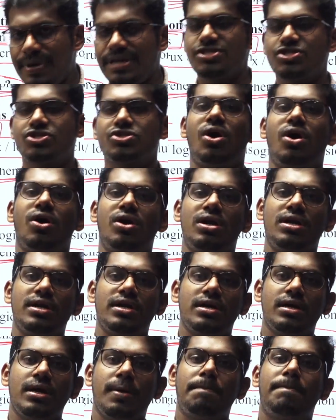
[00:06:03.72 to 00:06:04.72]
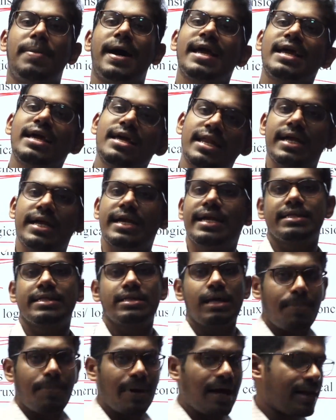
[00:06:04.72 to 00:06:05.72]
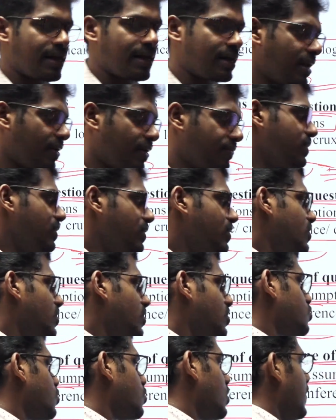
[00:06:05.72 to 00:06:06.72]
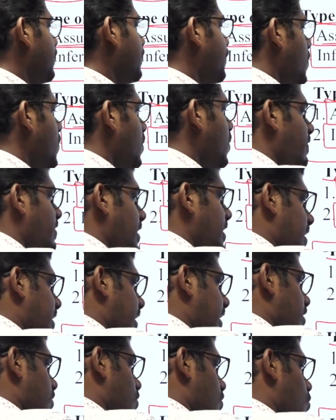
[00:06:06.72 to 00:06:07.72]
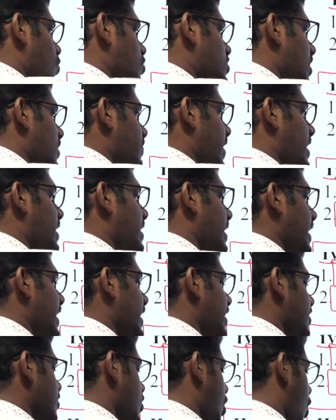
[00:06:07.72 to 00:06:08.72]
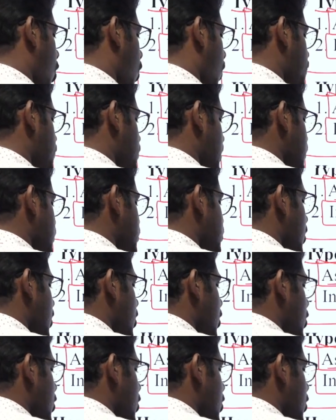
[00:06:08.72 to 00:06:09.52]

be solved by reading the paragraph. So if you have any conclusion while reading the options,